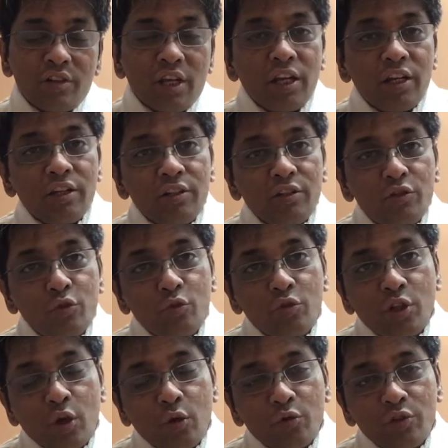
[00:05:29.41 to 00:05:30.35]
and
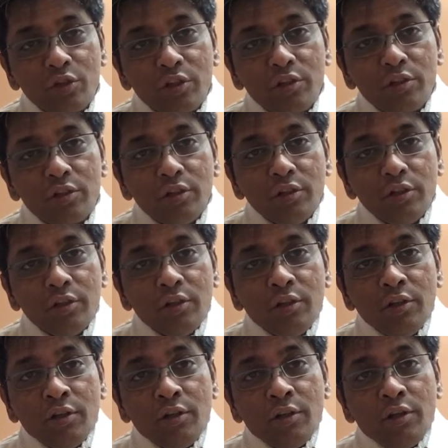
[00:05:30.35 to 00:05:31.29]

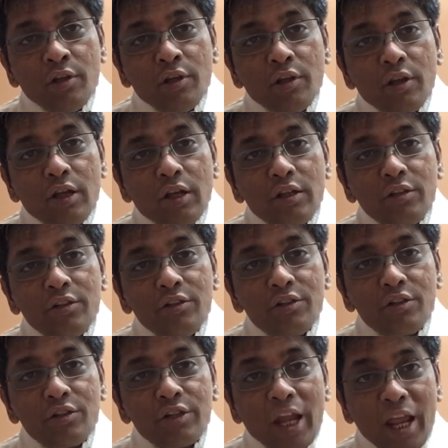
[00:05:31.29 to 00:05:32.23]

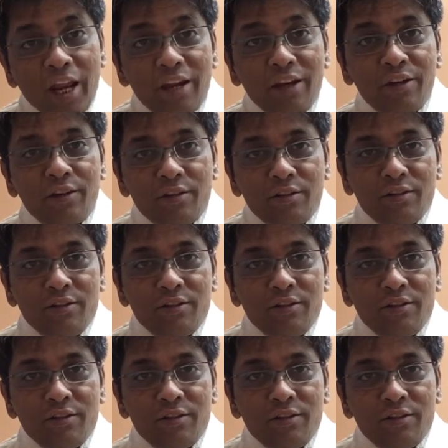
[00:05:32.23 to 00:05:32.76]
2010,